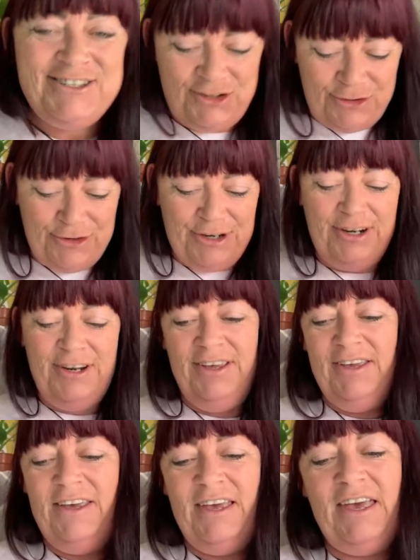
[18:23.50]
Up stuff, you might
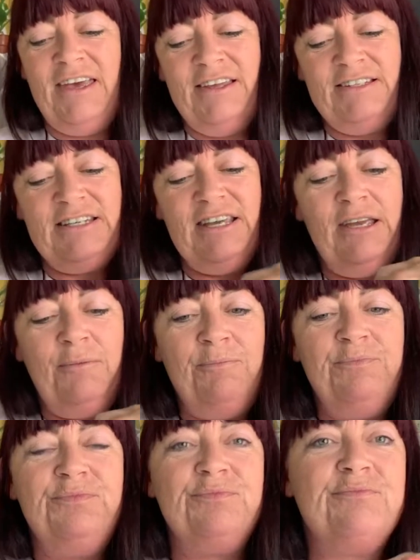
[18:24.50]
need 2 hands,
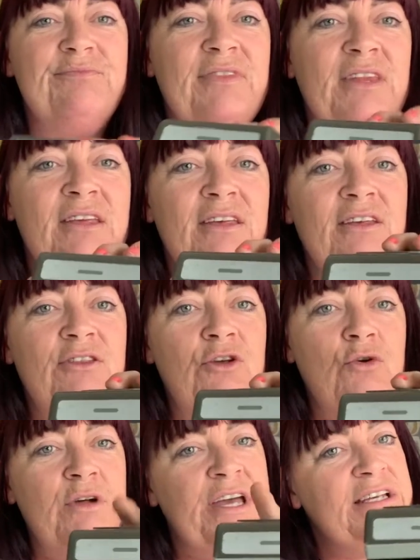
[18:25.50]
or put it on the
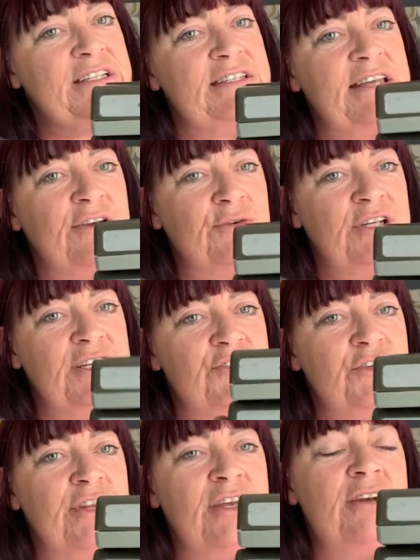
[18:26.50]
ground
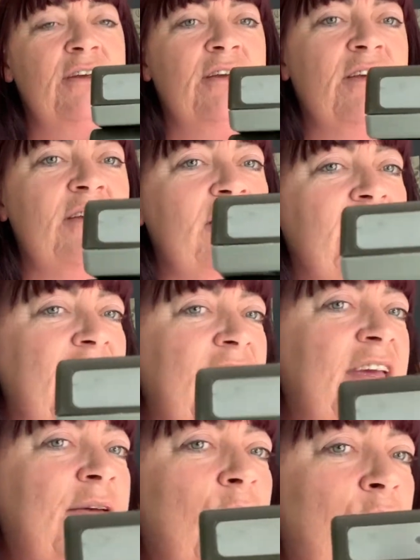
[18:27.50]
and use your body weight.
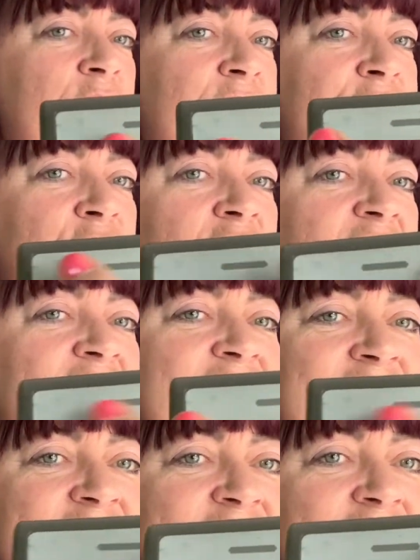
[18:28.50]
But
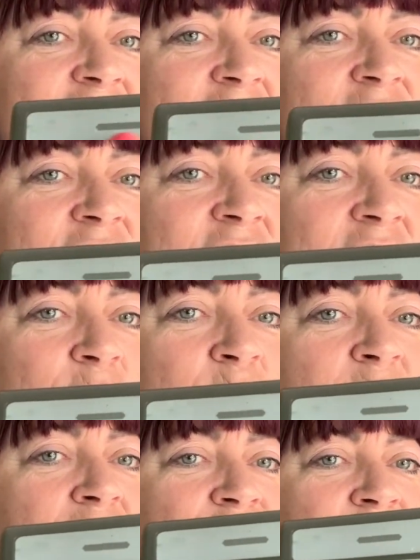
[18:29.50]
these are
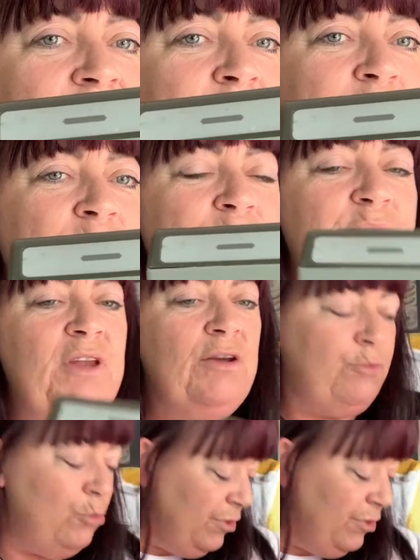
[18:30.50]
absolutely fantastic.